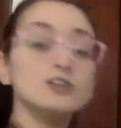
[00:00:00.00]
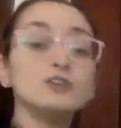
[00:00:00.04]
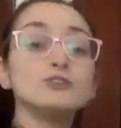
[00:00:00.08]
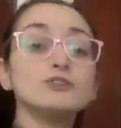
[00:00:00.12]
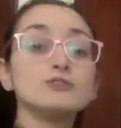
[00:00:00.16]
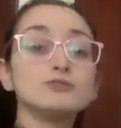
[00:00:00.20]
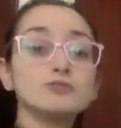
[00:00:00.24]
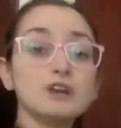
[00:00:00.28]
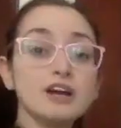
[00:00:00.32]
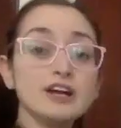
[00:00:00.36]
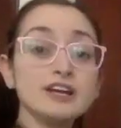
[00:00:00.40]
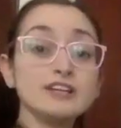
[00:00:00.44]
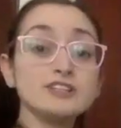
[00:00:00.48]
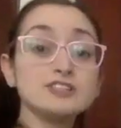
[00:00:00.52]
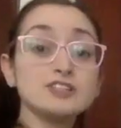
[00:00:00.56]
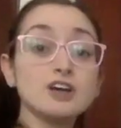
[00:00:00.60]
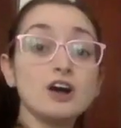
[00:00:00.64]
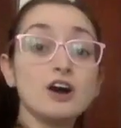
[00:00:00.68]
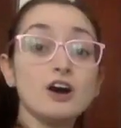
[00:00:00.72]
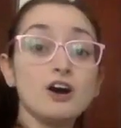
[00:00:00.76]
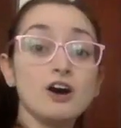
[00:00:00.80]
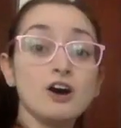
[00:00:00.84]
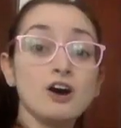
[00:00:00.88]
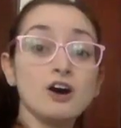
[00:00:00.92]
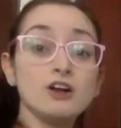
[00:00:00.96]
Right,
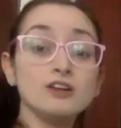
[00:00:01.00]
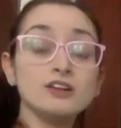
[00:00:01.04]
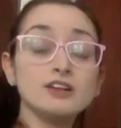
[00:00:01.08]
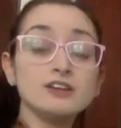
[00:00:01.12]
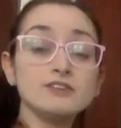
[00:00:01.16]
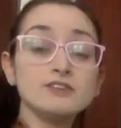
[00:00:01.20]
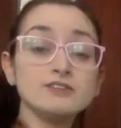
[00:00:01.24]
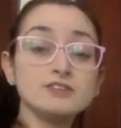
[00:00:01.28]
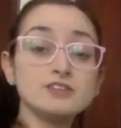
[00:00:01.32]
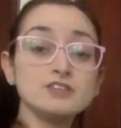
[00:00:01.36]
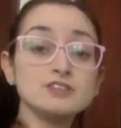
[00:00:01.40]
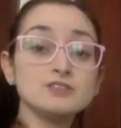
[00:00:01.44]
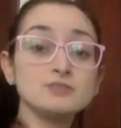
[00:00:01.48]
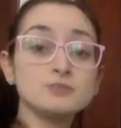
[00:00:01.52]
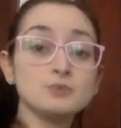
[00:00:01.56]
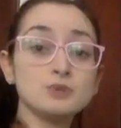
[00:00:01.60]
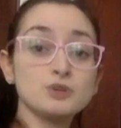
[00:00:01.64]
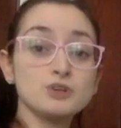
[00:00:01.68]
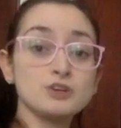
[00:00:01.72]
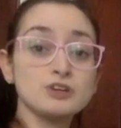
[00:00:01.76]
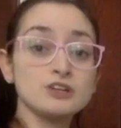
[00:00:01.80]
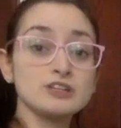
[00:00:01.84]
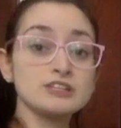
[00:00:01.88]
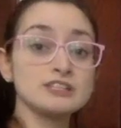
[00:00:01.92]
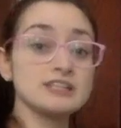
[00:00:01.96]
all of these
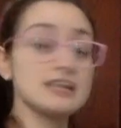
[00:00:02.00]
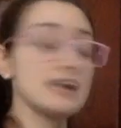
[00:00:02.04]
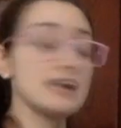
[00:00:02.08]
words